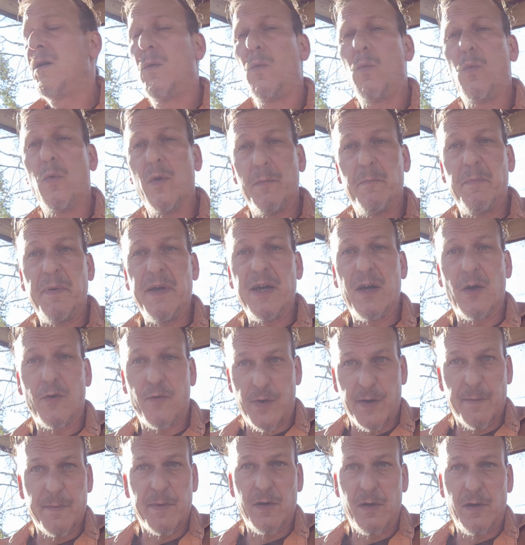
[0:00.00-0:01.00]
would be a
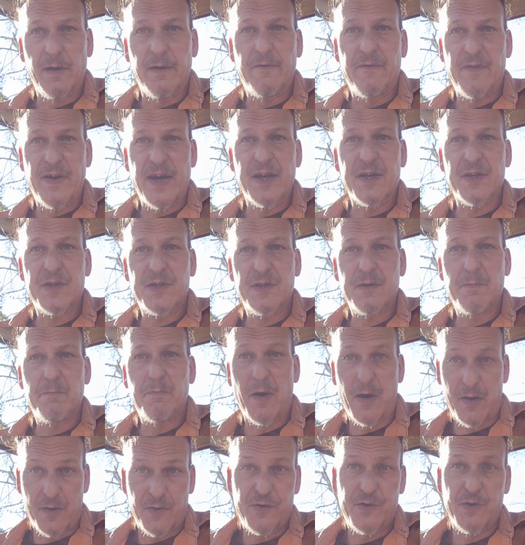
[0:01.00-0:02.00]
criminal offense,
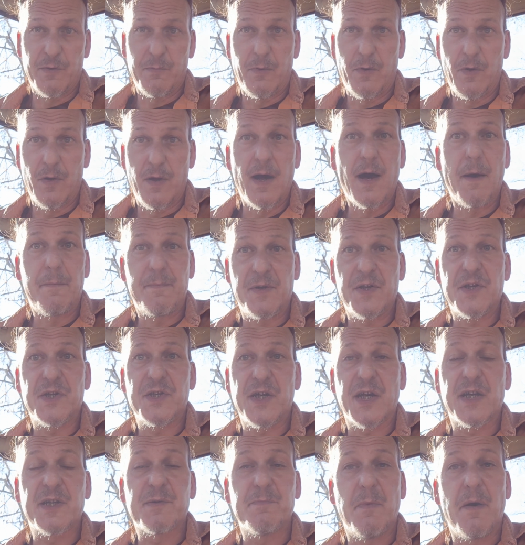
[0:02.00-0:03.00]
punishable up to
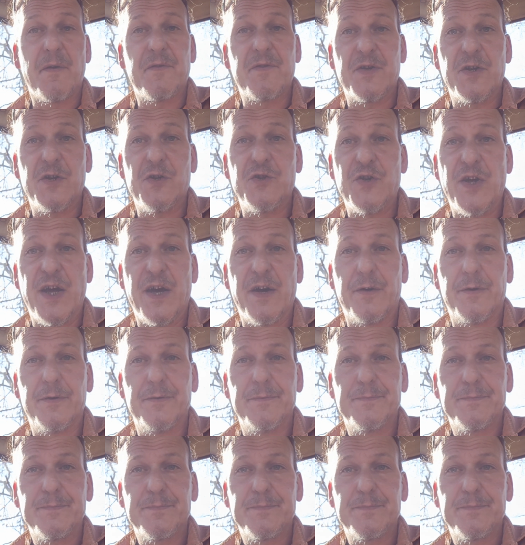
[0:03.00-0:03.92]
six months in jail.